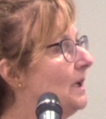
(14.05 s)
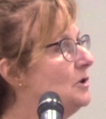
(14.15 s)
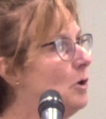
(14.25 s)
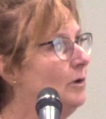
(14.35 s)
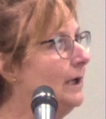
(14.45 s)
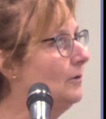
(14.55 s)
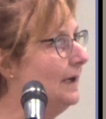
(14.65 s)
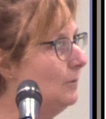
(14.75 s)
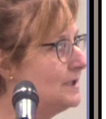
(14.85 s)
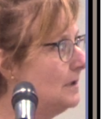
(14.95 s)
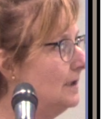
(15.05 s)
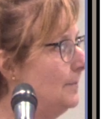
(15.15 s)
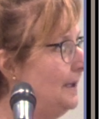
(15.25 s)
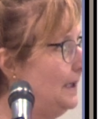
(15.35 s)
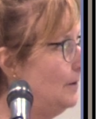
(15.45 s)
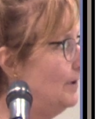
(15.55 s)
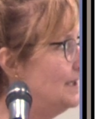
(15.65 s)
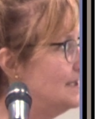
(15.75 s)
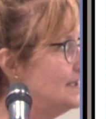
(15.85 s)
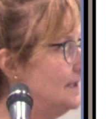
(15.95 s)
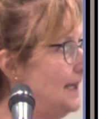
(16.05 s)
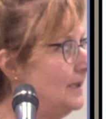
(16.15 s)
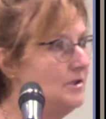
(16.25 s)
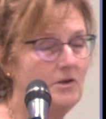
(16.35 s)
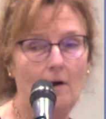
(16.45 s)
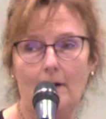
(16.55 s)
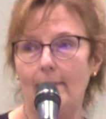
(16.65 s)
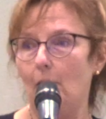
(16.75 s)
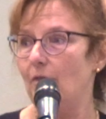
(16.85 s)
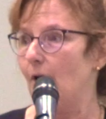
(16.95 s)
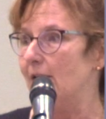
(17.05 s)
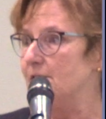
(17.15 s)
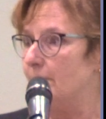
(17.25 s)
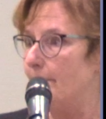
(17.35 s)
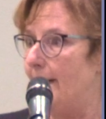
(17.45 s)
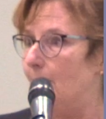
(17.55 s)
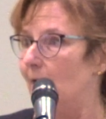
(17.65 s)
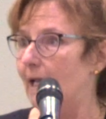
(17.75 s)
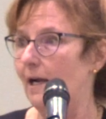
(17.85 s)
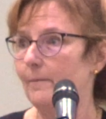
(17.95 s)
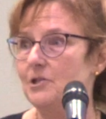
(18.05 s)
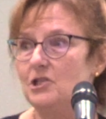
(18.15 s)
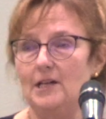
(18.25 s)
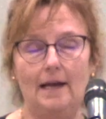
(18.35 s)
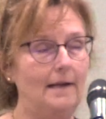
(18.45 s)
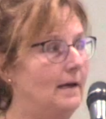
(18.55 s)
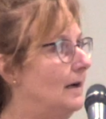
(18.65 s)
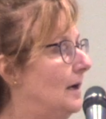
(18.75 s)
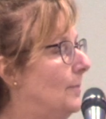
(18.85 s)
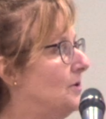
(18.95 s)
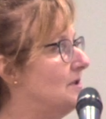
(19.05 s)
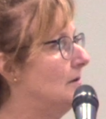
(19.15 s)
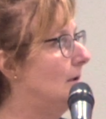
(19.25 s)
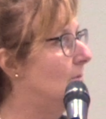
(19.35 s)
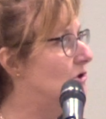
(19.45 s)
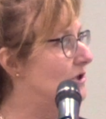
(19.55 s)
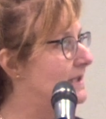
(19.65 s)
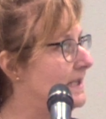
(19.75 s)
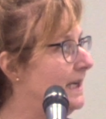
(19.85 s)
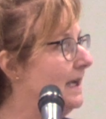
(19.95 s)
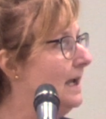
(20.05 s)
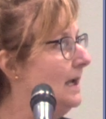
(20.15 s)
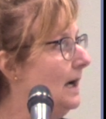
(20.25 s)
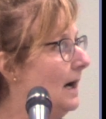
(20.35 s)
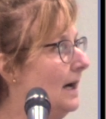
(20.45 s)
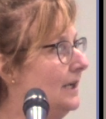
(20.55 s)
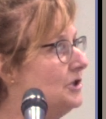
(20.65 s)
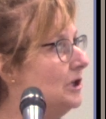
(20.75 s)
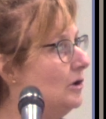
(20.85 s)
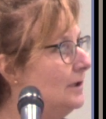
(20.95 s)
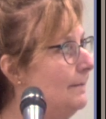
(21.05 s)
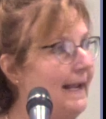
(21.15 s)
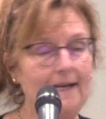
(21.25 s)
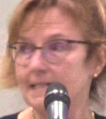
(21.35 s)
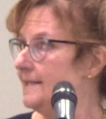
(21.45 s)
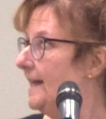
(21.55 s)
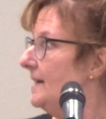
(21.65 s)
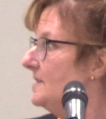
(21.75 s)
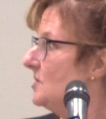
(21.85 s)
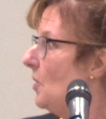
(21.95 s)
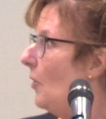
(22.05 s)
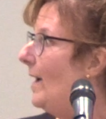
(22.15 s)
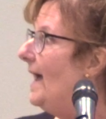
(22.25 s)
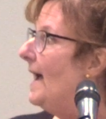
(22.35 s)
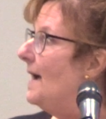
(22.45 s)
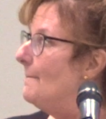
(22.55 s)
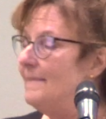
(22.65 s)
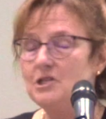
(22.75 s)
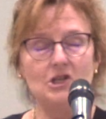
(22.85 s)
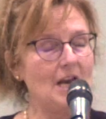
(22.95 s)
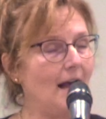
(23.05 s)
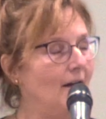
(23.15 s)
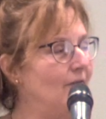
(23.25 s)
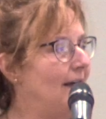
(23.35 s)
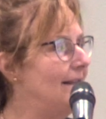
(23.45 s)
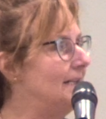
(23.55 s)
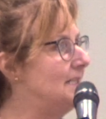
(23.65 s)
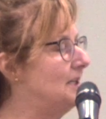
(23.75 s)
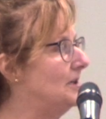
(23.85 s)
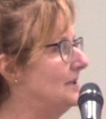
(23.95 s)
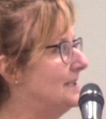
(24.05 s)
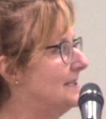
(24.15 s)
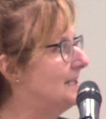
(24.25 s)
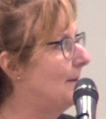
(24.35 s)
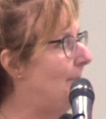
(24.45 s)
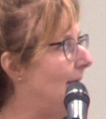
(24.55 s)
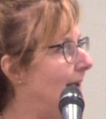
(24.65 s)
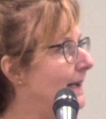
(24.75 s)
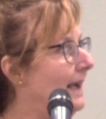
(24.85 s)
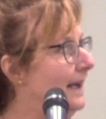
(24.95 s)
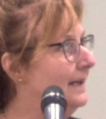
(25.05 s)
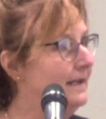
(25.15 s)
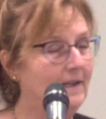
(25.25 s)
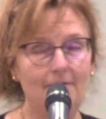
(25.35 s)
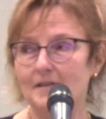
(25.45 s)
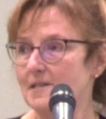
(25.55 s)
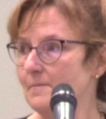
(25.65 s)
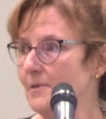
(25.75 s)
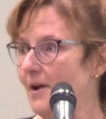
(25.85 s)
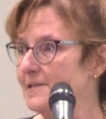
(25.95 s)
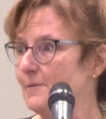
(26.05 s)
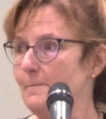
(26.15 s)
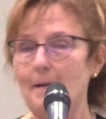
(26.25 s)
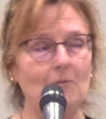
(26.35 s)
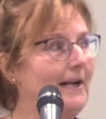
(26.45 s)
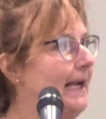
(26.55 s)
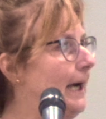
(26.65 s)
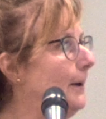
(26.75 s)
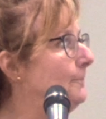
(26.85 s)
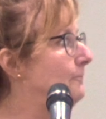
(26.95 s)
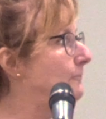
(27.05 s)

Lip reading: Tony Grigg was going to be here with us today to talk about thoughts from memory care, but she had a personal emergency and she couldn't make it today. So Michele volunteered to step in and give us some thoughts from memory care.